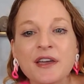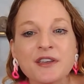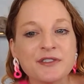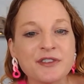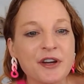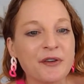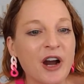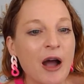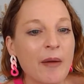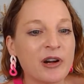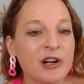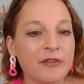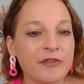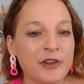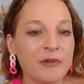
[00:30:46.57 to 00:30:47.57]
So
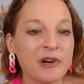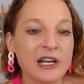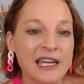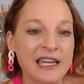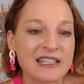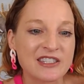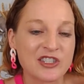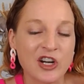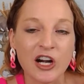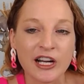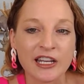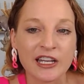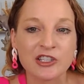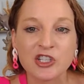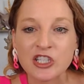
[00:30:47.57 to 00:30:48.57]
Robert, if you want to get
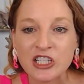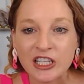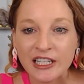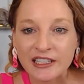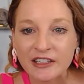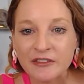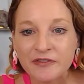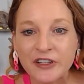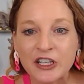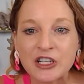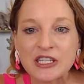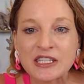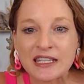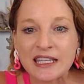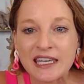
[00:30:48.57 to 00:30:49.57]
started, just click the
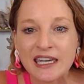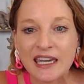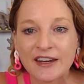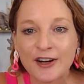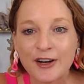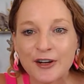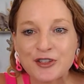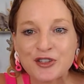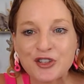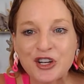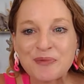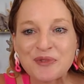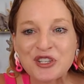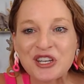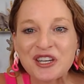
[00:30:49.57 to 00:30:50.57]
first link in our
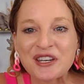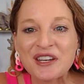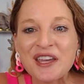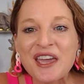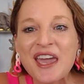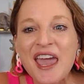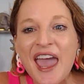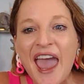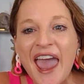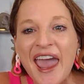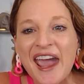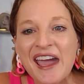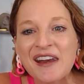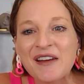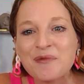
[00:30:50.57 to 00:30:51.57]
description
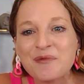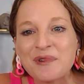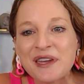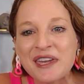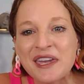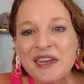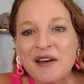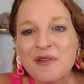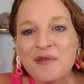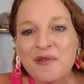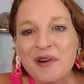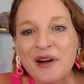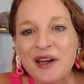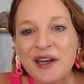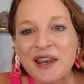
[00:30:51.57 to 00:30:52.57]
and we
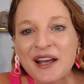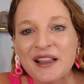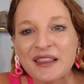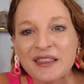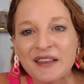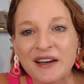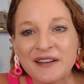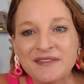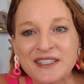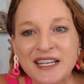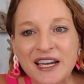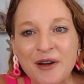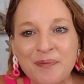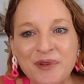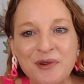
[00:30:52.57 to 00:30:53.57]
would love to
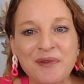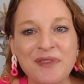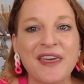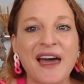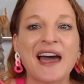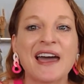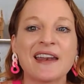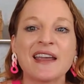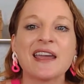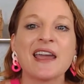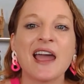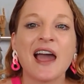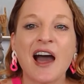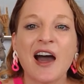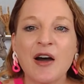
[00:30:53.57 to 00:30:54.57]
help you with that.
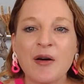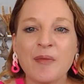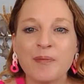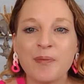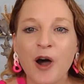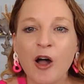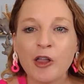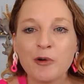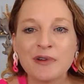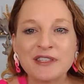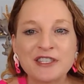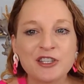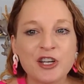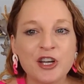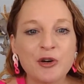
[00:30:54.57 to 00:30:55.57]
Paula
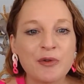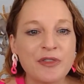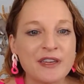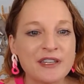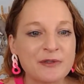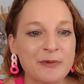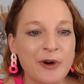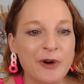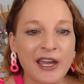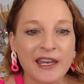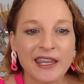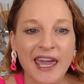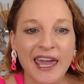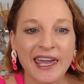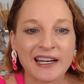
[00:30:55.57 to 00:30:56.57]
wants to know, would this work
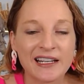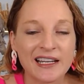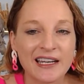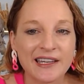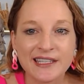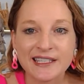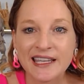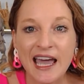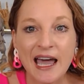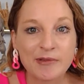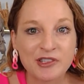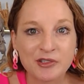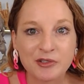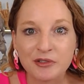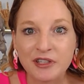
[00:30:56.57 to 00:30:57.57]
in Canada? This
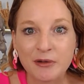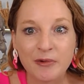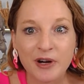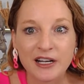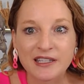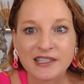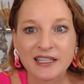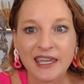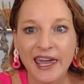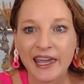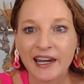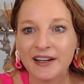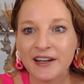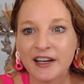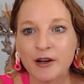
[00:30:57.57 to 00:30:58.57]
absolutely works in
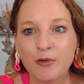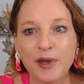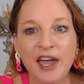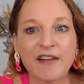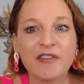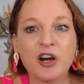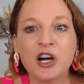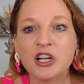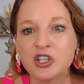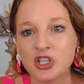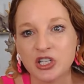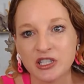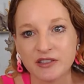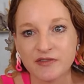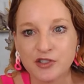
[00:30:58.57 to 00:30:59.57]
Canada. We have
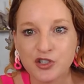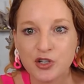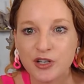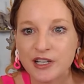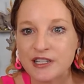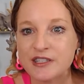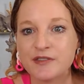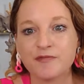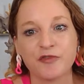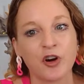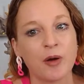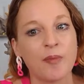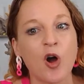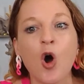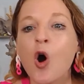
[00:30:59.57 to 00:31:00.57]
hundreds of students
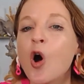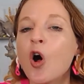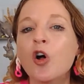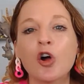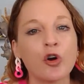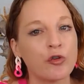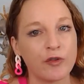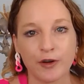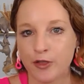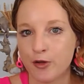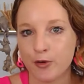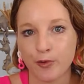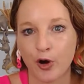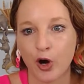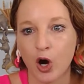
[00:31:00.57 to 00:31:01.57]
from all over
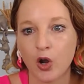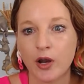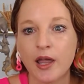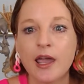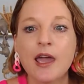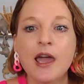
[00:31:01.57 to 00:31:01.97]
the world.